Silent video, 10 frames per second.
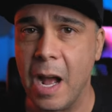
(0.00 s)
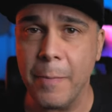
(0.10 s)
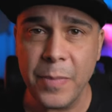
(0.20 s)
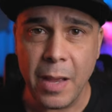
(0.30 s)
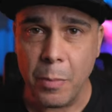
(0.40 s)

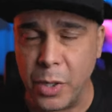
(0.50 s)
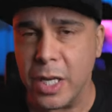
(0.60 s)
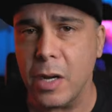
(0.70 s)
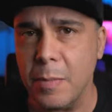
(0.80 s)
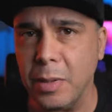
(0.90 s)
Now,
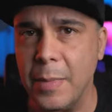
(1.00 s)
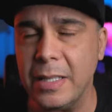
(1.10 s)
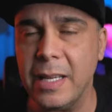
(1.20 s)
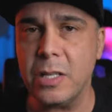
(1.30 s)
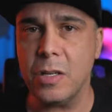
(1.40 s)
pretty good
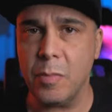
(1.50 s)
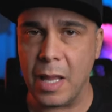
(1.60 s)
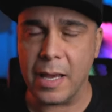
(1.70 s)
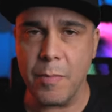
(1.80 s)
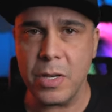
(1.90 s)
implementation, but
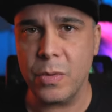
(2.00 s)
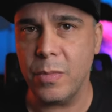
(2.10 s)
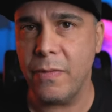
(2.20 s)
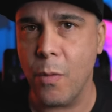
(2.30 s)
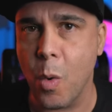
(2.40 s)
like I mentioned
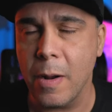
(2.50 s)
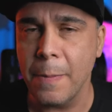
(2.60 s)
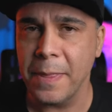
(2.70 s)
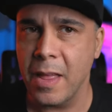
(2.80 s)
before,